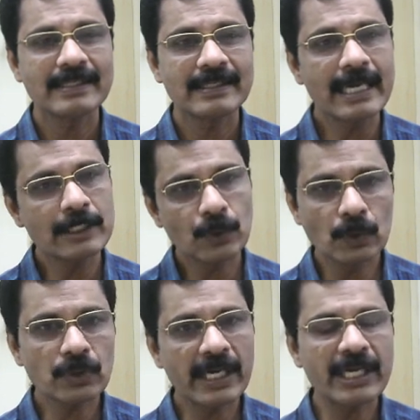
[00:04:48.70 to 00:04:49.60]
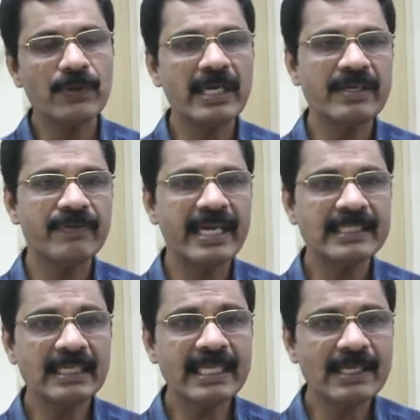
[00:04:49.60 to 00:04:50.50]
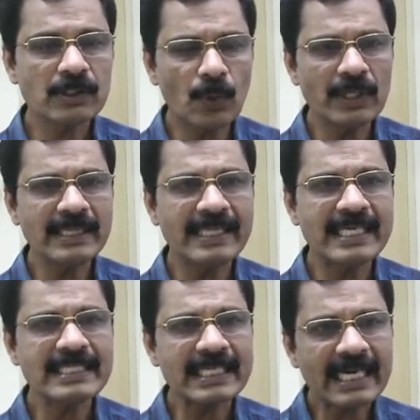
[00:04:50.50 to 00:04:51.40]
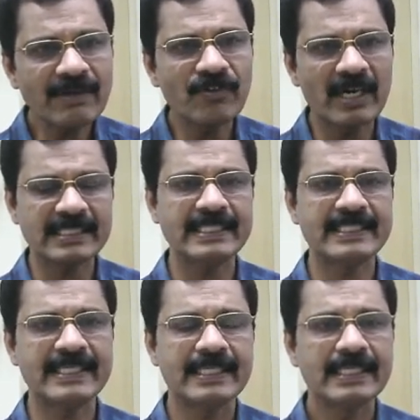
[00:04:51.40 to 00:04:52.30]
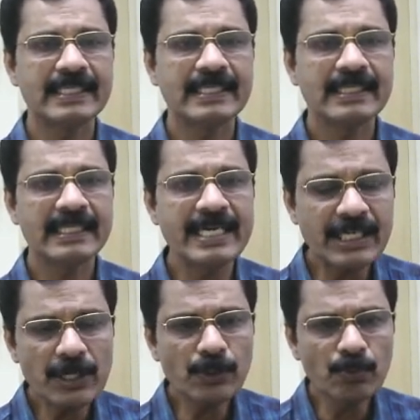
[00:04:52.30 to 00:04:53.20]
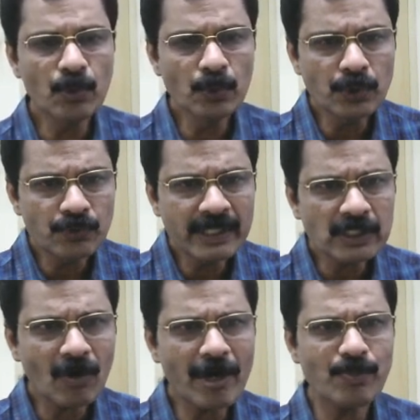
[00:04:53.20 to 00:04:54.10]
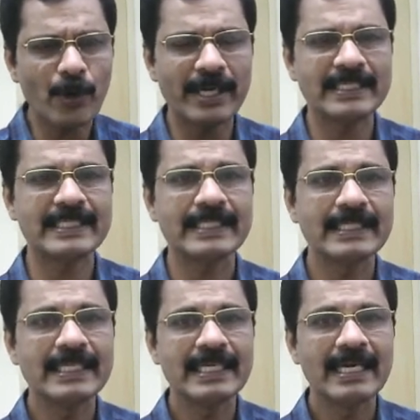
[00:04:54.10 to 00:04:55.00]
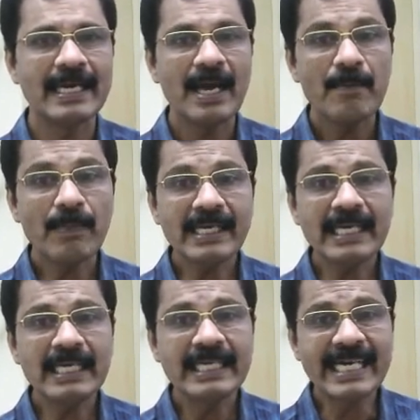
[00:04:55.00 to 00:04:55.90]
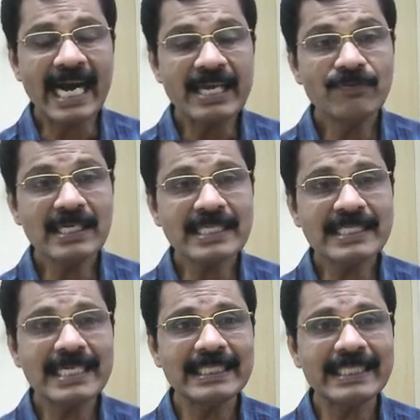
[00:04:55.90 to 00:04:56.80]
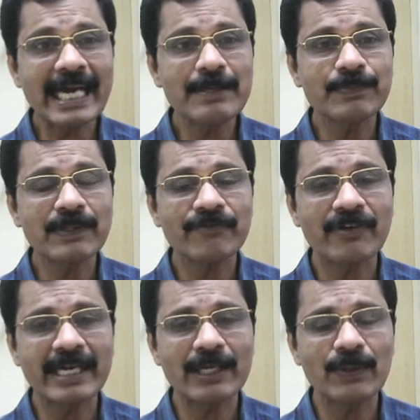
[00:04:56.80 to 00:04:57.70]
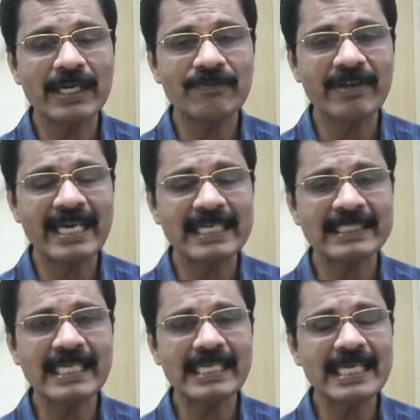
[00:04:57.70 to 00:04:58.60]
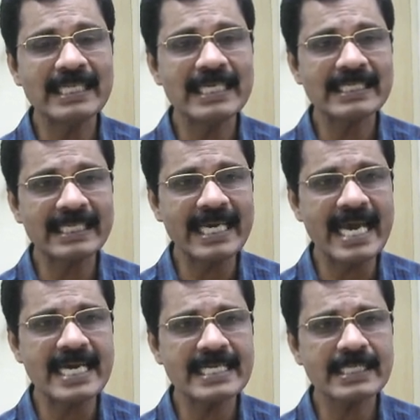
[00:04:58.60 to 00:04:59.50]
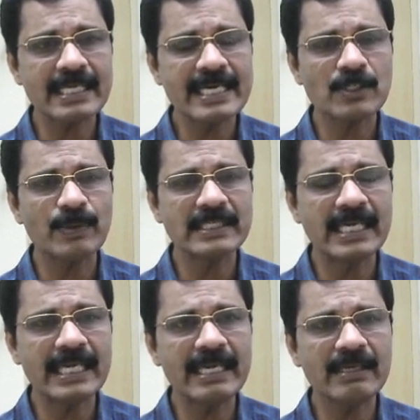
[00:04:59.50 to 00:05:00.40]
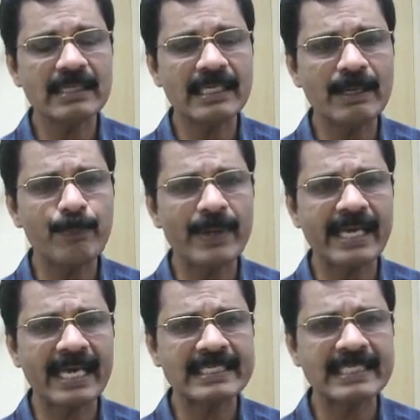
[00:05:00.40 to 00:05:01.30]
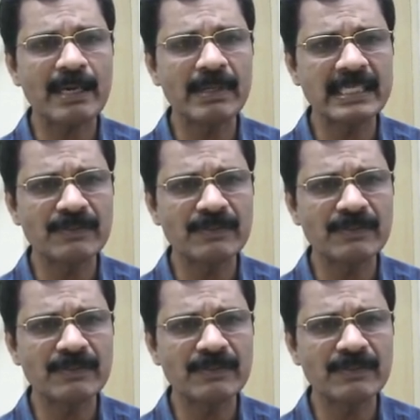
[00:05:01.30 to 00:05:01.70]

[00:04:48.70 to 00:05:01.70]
That is also reticulate venation. That is only thing is convergent. They tend to move towards one point. But in divergent type of reticulative venation, in this case, especially the typical example is